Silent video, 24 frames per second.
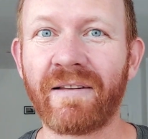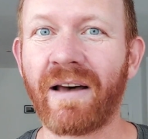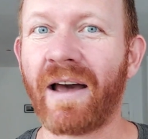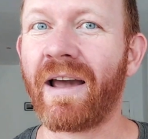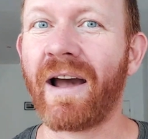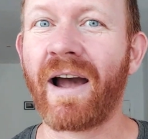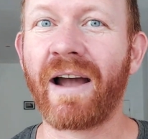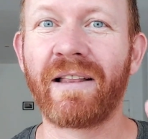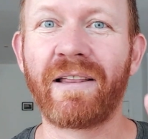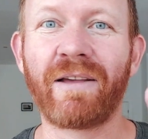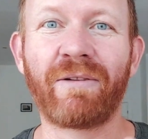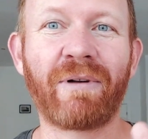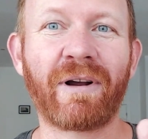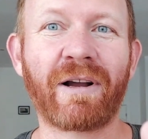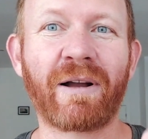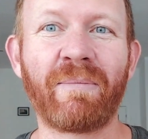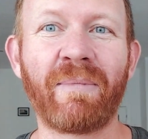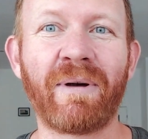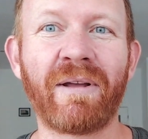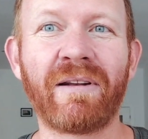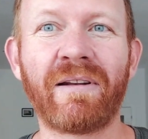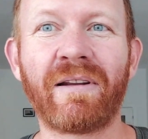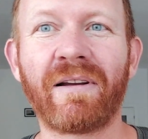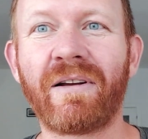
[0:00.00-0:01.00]
I highly
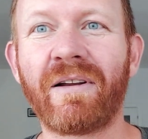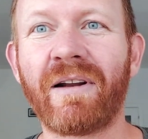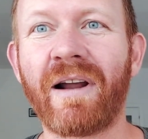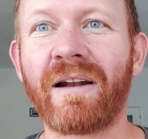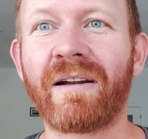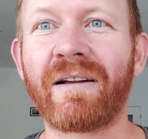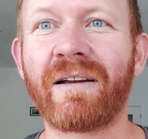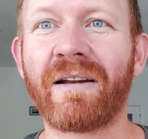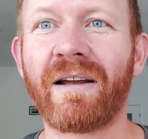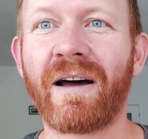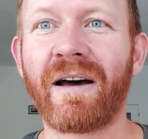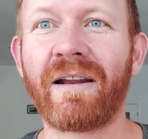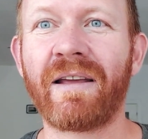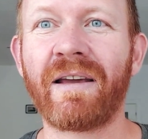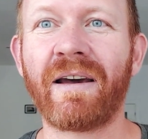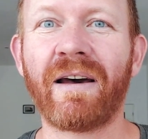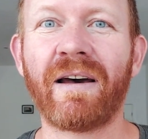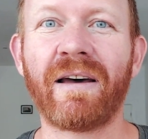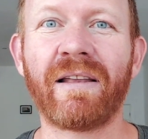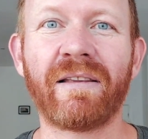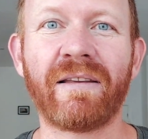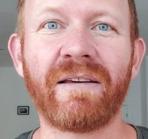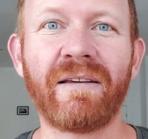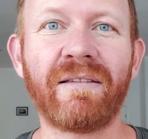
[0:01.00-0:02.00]
recommend Gran Canaria,
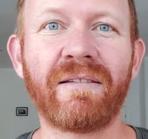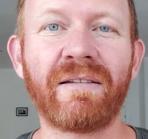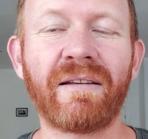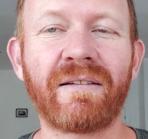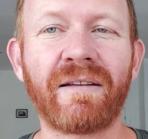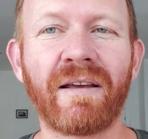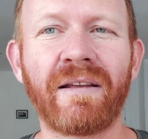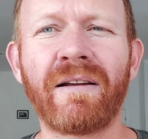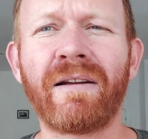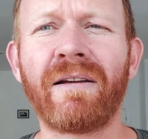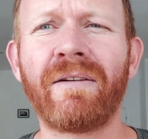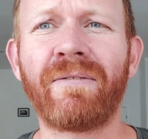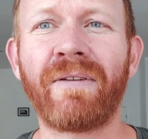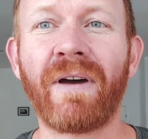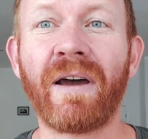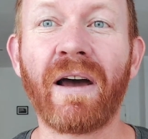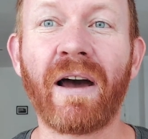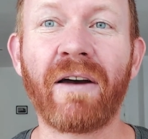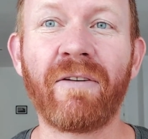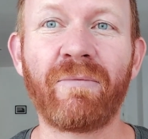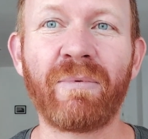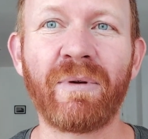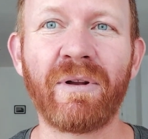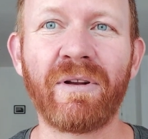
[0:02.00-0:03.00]
at least. Tenerife
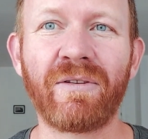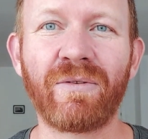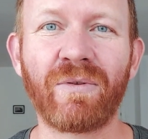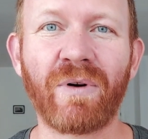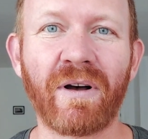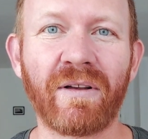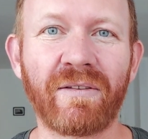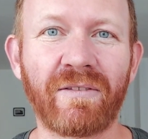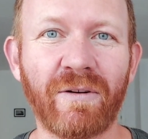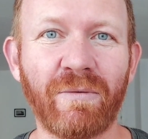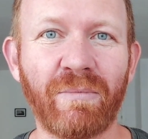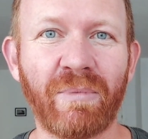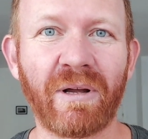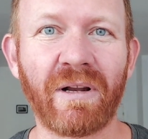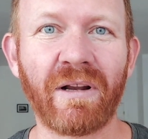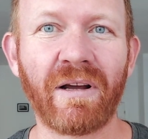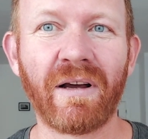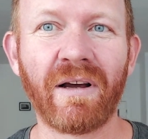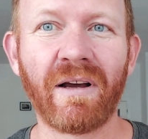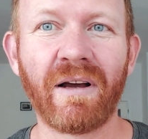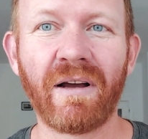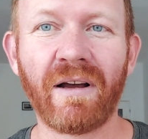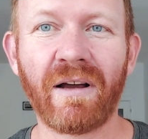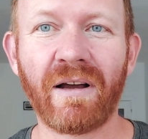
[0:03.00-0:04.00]
I've been to also, but
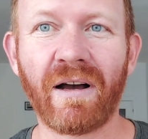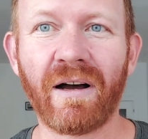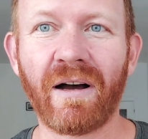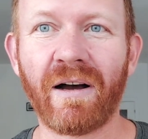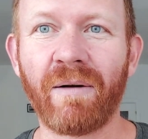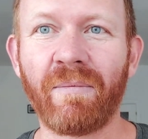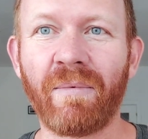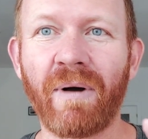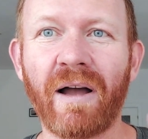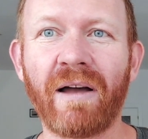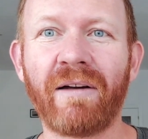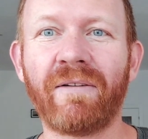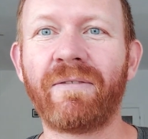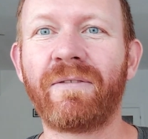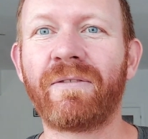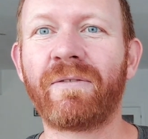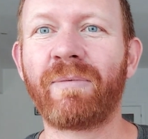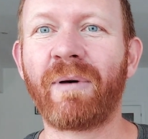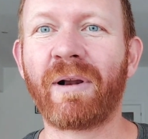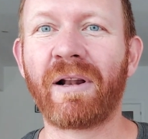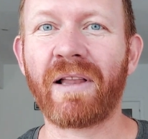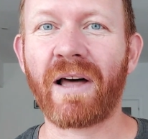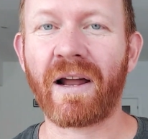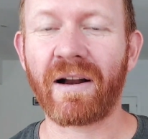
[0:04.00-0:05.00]
I have
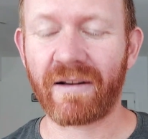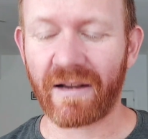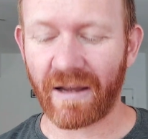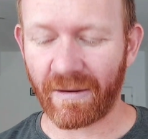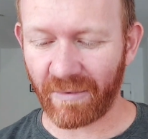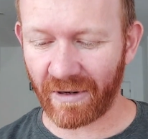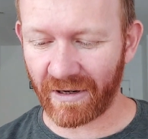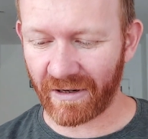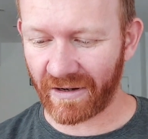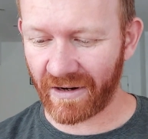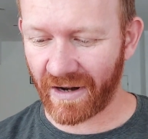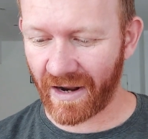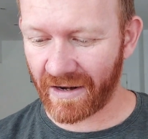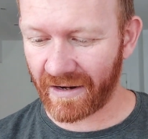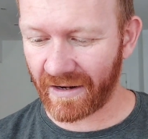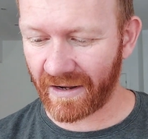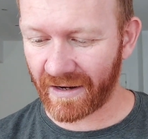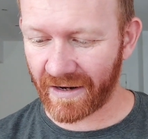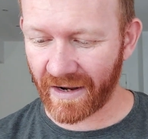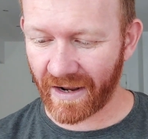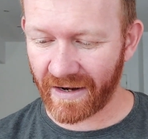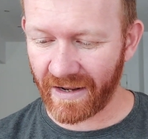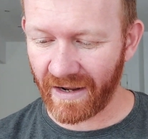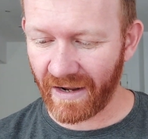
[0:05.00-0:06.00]
spent a lot of time in Gran
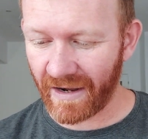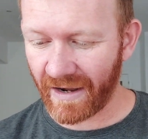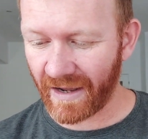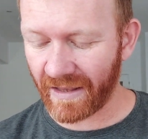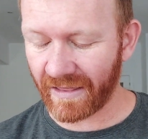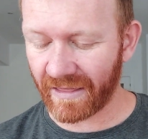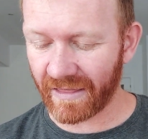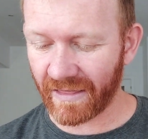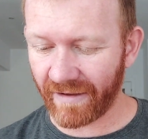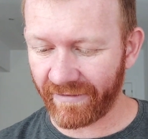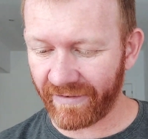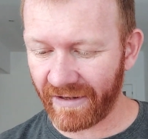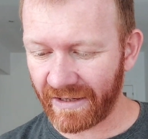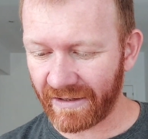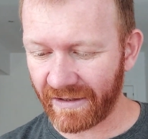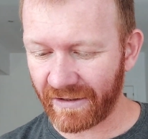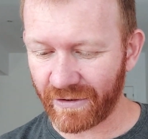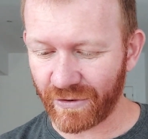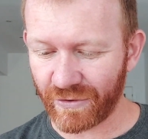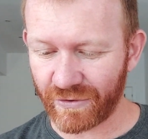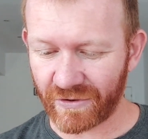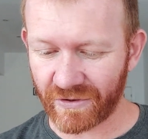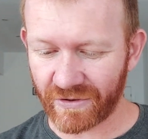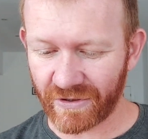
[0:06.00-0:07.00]
Canaria. I love it.
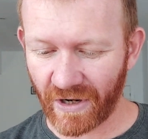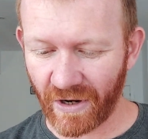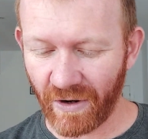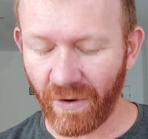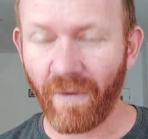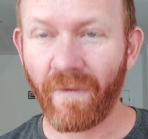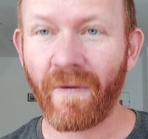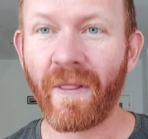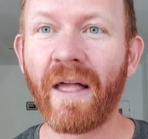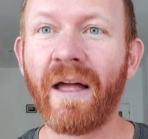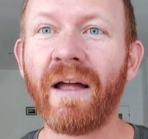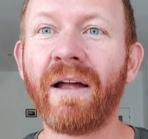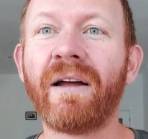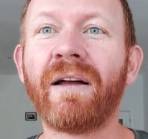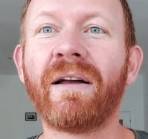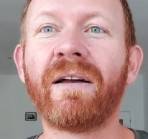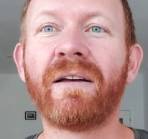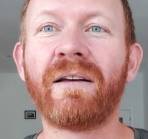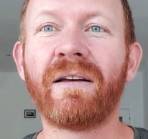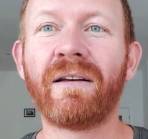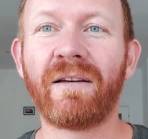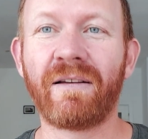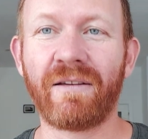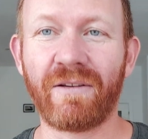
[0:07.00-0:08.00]
You should go.
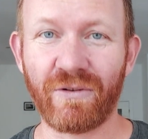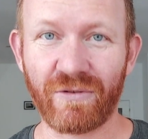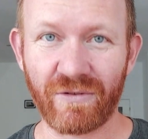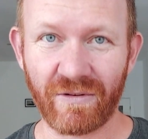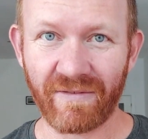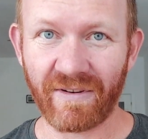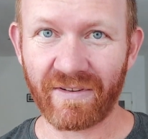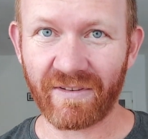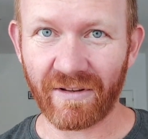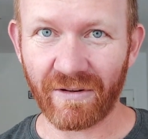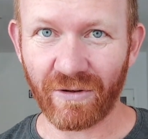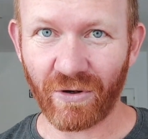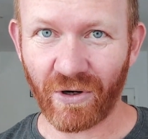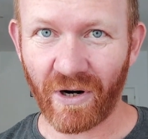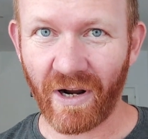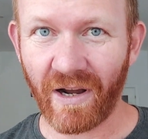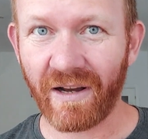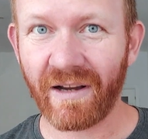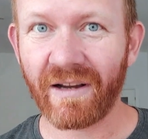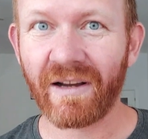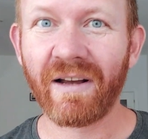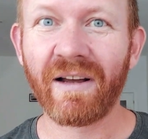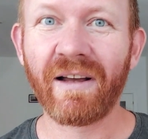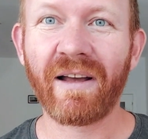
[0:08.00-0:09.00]
You should visit
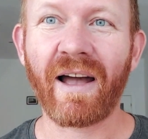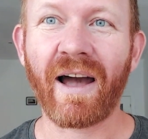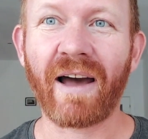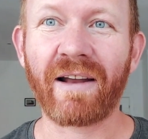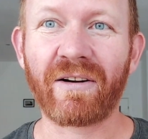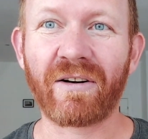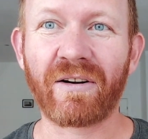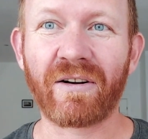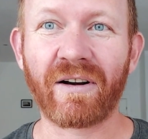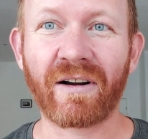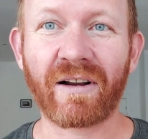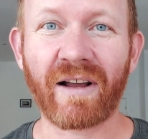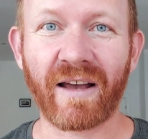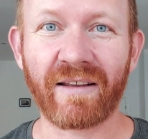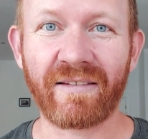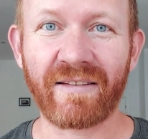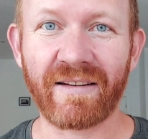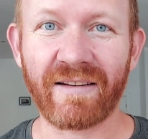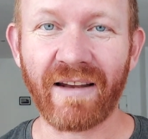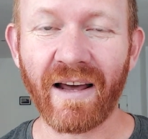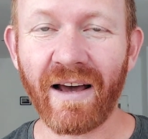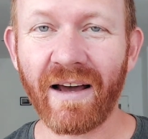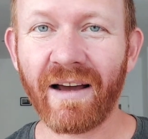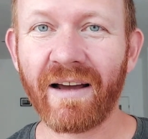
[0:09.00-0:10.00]
Laura at her
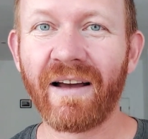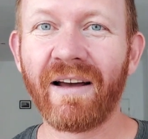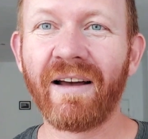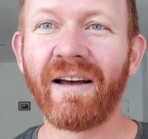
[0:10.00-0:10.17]
casita.